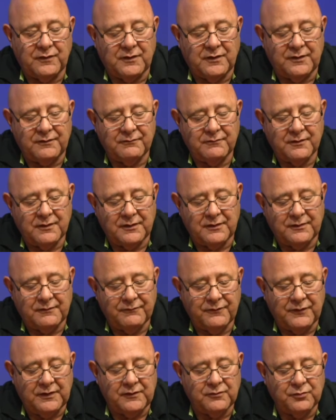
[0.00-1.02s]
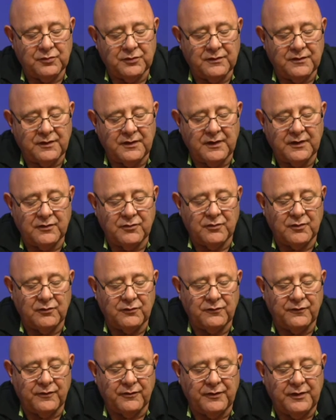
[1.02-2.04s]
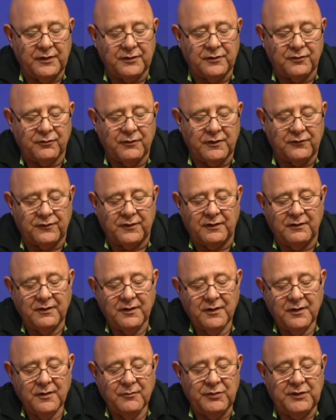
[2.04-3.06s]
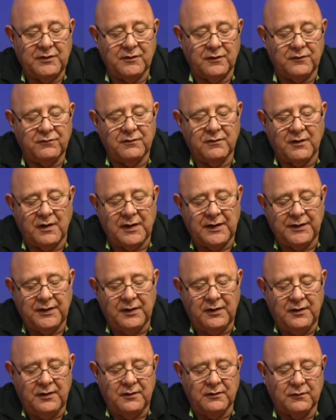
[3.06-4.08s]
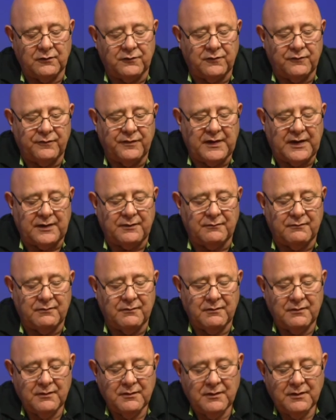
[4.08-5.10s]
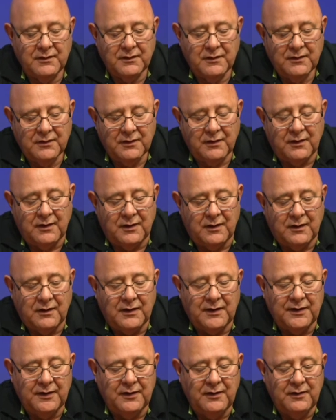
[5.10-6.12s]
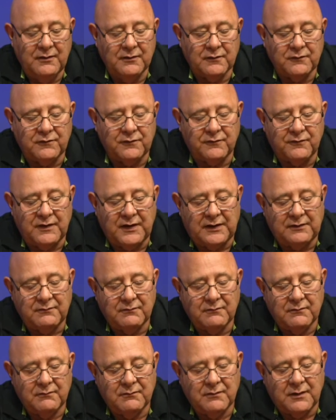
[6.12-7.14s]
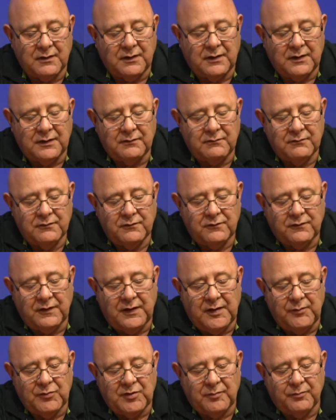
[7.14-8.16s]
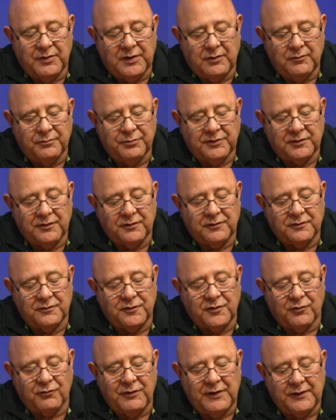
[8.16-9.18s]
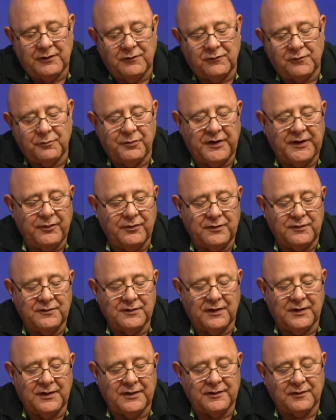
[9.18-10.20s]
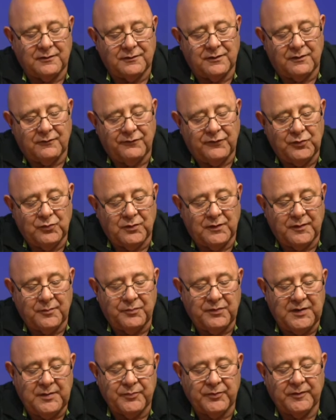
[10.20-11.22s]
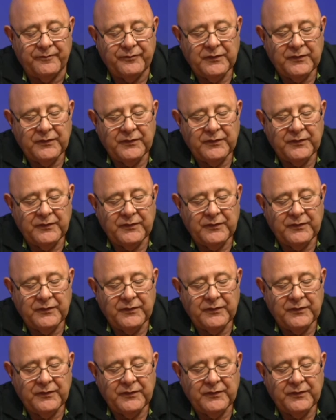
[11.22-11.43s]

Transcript: on, on Facebook today. I thought it was very interesting, because on the heels of that, uh, on the heels of that uh, statement about political correctness by the Donald and a few other people,